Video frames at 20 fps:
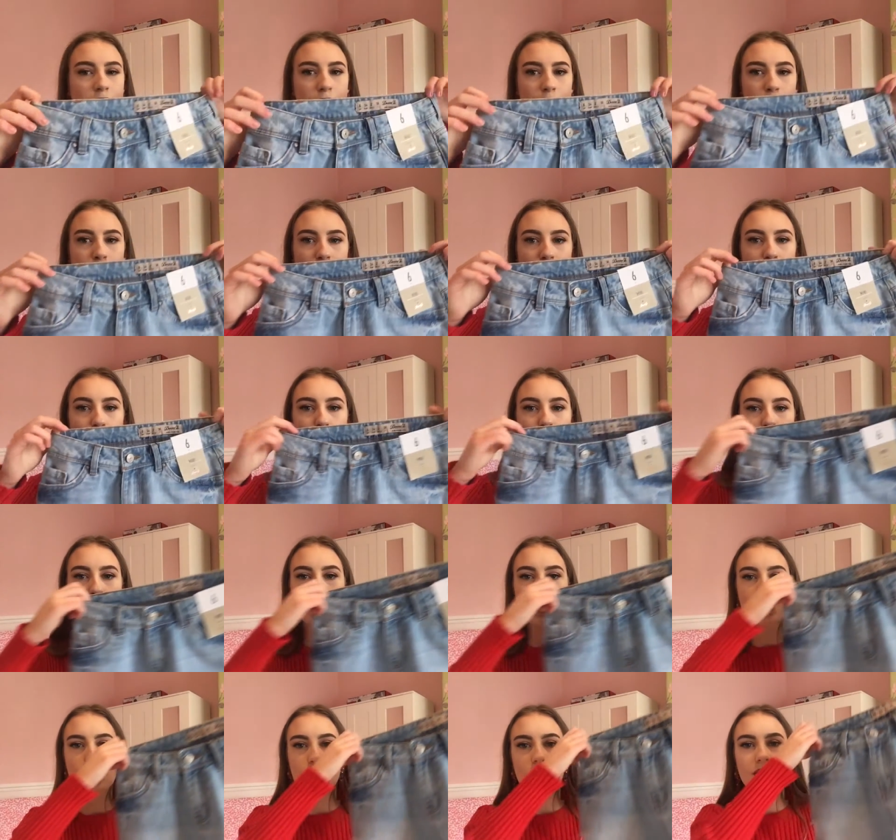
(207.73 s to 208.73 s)
light blue
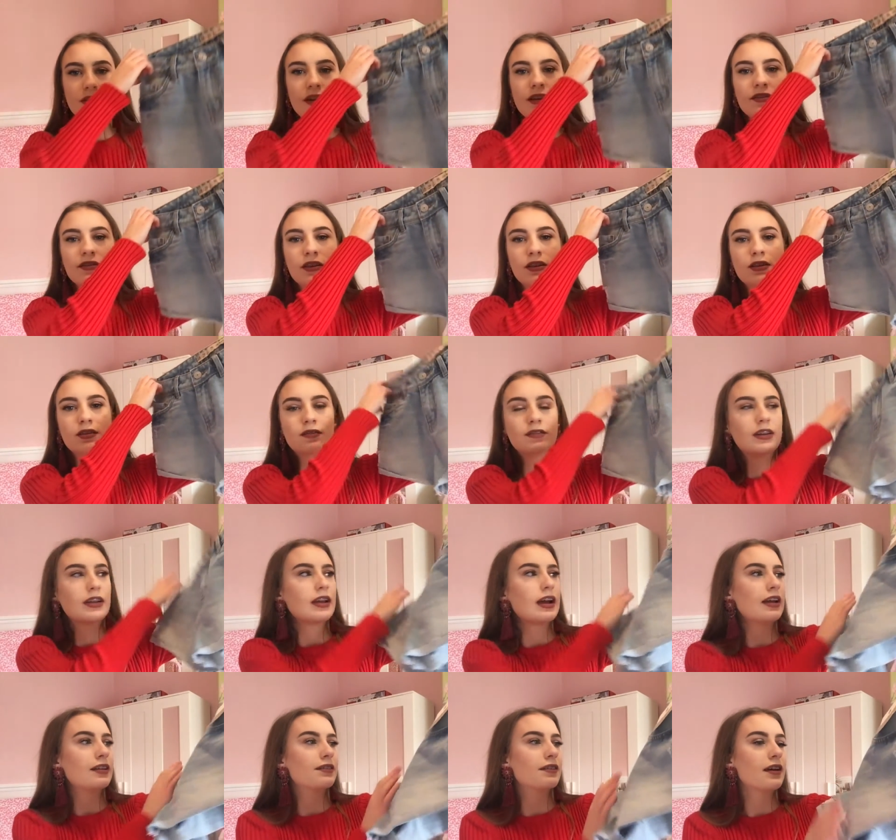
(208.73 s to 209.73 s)
wash and these are
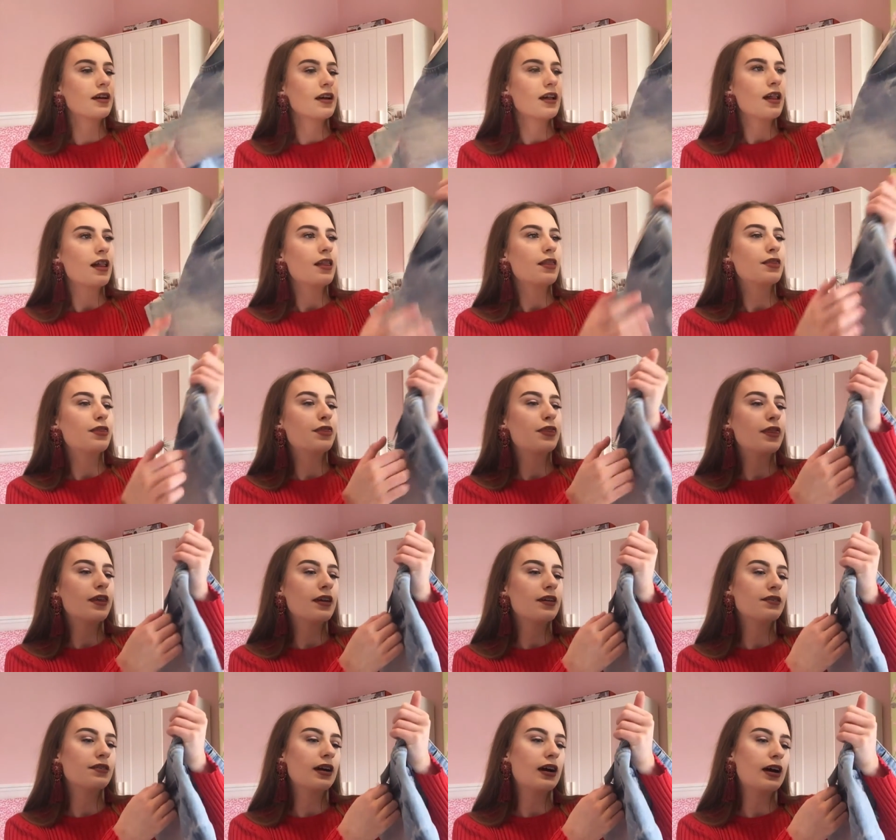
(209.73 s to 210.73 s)
lovely and
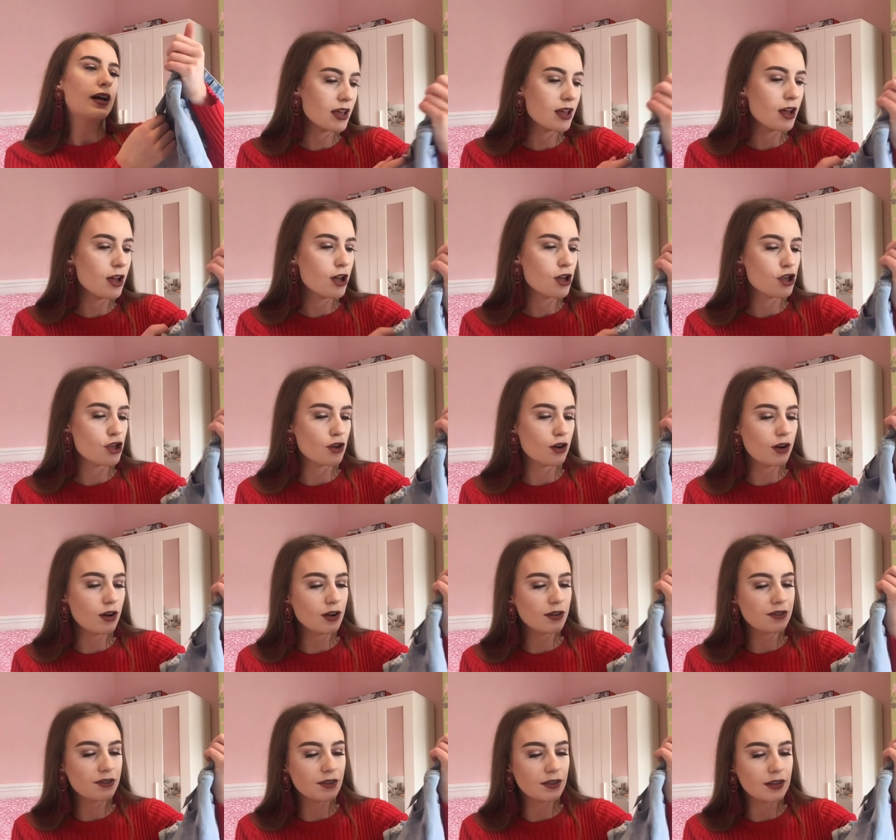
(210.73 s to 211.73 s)
these are
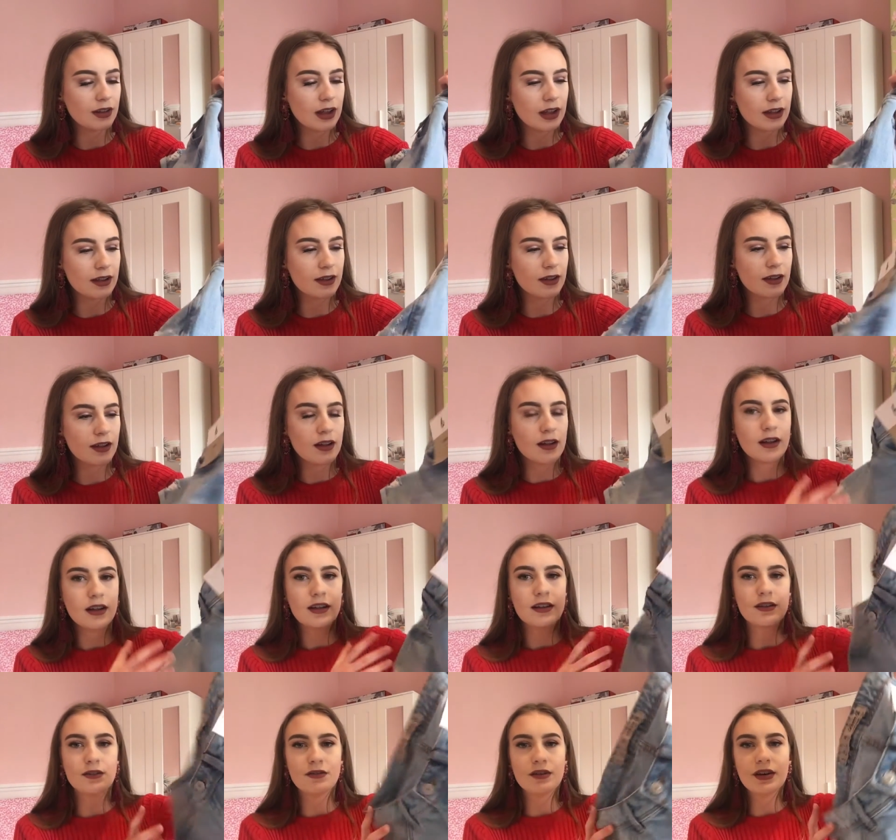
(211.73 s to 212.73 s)
shorts and like
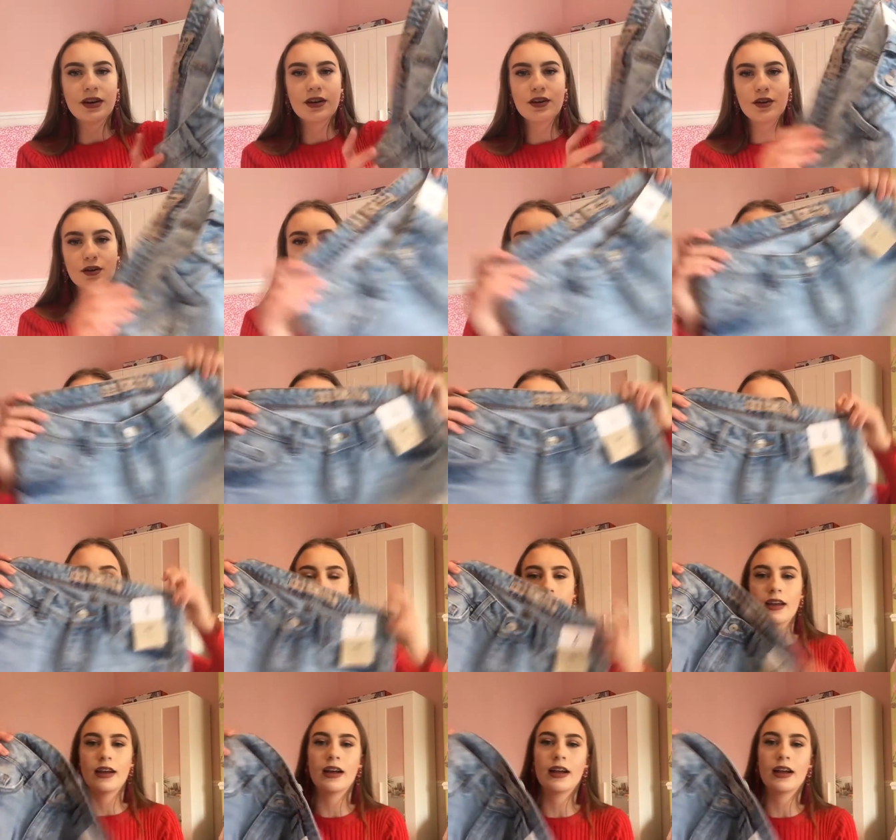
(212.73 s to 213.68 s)
they're really cool and like